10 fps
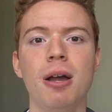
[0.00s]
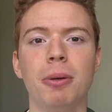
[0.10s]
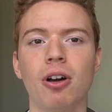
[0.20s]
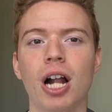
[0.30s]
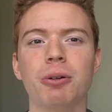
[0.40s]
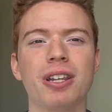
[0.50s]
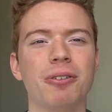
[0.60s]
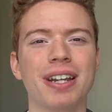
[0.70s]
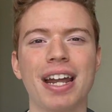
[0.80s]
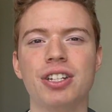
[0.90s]
But Ottawa, they
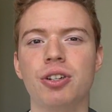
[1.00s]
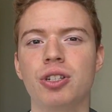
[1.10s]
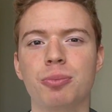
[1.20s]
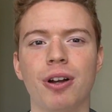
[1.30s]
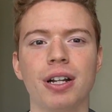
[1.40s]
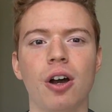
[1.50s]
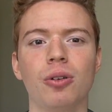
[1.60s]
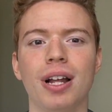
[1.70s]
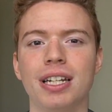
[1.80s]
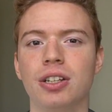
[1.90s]
were getting too spread
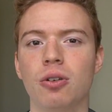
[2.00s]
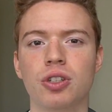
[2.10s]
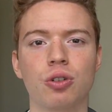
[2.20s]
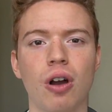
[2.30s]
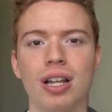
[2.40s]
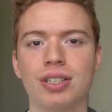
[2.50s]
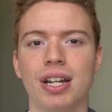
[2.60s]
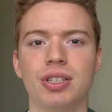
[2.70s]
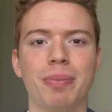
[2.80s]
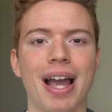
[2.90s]
out, letting those cross
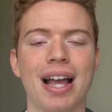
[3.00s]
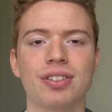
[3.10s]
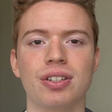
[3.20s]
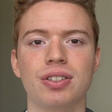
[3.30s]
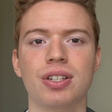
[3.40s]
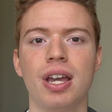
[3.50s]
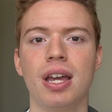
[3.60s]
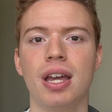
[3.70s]
ice passes